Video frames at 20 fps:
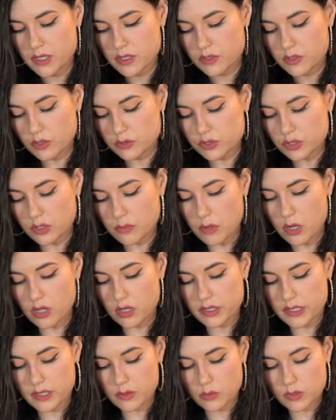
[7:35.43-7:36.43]
Don't throw them
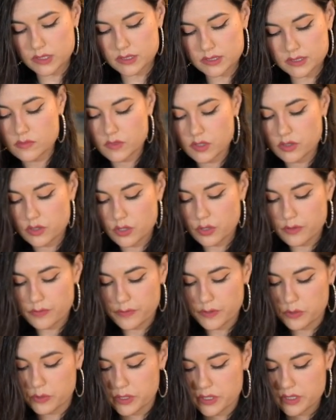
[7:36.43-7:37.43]
all in at once. Throw a
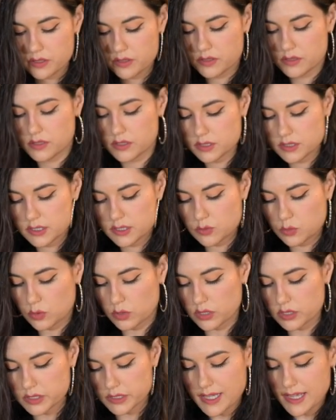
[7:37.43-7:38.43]
few in,
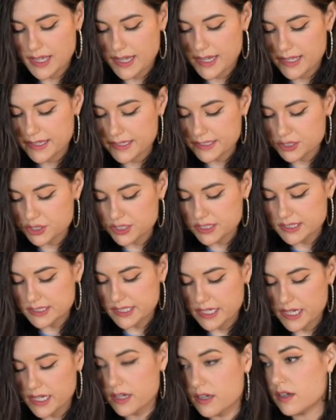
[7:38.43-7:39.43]
swirl it, and then just
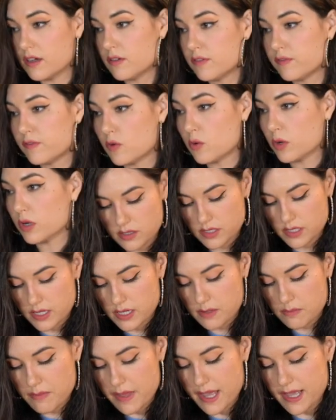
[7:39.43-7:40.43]
take a fork
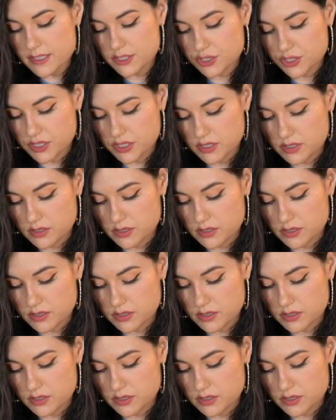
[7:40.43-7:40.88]
and mash it.